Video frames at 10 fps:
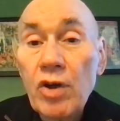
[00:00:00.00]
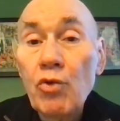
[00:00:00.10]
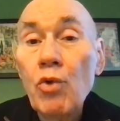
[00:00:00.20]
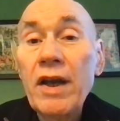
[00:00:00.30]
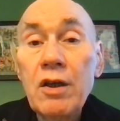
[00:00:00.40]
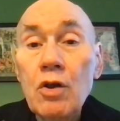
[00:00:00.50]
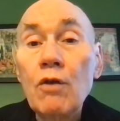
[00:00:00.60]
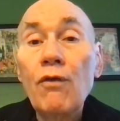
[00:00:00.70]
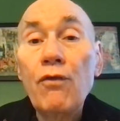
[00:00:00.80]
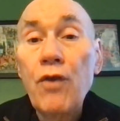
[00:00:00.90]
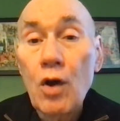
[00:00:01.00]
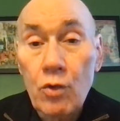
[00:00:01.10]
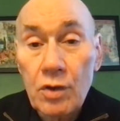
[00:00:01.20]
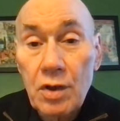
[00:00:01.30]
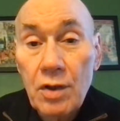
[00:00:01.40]
right to
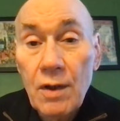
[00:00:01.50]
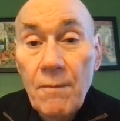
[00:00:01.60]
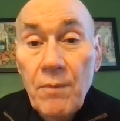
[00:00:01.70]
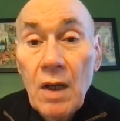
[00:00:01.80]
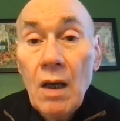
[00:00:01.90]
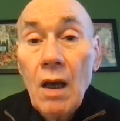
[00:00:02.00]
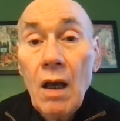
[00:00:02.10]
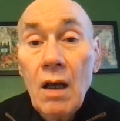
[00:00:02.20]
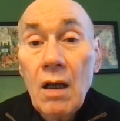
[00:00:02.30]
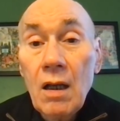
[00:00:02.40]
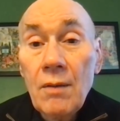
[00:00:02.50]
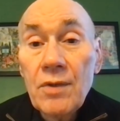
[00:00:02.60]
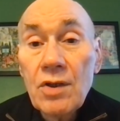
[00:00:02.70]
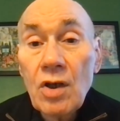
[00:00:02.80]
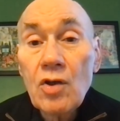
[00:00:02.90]
vote.
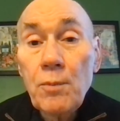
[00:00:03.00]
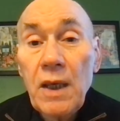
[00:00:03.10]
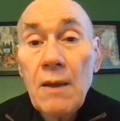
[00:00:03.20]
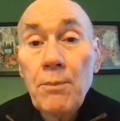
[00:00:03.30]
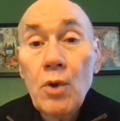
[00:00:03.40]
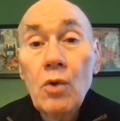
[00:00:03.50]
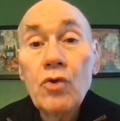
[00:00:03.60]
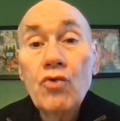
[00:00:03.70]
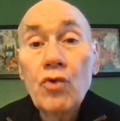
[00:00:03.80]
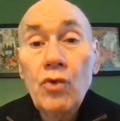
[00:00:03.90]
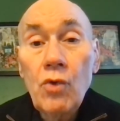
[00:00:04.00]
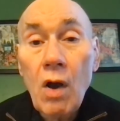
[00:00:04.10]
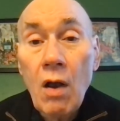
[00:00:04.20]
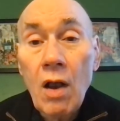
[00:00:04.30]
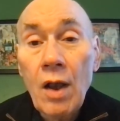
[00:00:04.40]
Such people drew
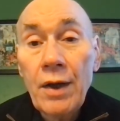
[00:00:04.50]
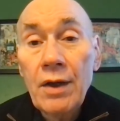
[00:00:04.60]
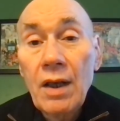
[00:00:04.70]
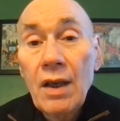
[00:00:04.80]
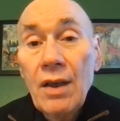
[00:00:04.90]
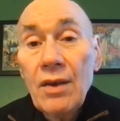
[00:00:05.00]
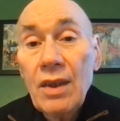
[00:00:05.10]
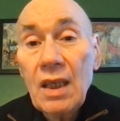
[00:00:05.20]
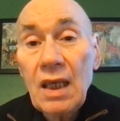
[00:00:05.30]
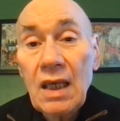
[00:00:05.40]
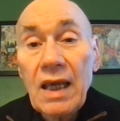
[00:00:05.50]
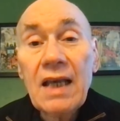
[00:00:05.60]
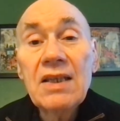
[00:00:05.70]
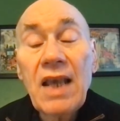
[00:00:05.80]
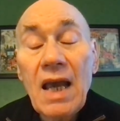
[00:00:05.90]
on the
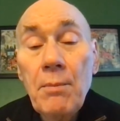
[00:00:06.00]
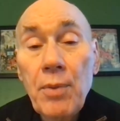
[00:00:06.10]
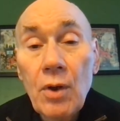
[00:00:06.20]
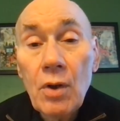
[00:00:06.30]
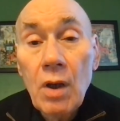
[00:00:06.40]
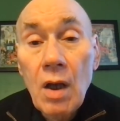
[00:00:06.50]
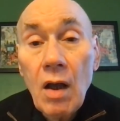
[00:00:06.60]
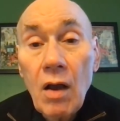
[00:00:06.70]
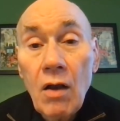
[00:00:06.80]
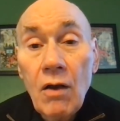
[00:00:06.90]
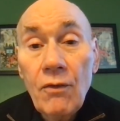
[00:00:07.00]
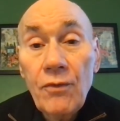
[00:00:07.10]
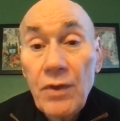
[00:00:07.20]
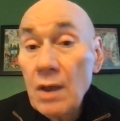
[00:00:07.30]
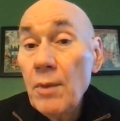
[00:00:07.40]
example
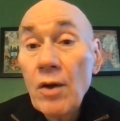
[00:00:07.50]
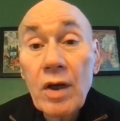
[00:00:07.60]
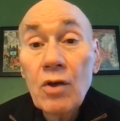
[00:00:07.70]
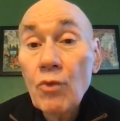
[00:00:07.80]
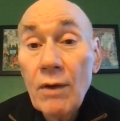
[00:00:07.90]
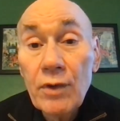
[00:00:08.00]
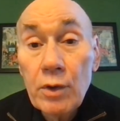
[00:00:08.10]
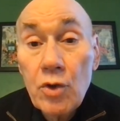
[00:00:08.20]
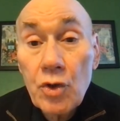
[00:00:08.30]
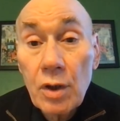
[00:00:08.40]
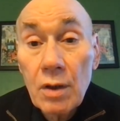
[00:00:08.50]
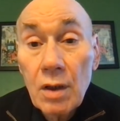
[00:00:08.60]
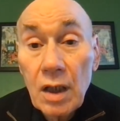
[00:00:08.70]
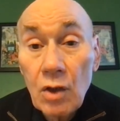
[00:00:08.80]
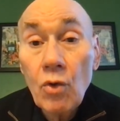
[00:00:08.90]
of the American Revolution
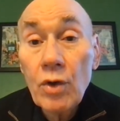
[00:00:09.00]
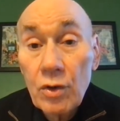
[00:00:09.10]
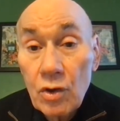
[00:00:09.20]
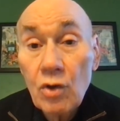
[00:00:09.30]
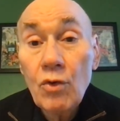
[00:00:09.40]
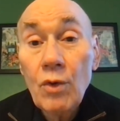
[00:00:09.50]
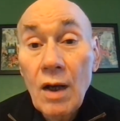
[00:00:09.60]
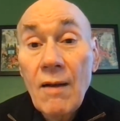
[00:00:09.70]
in order to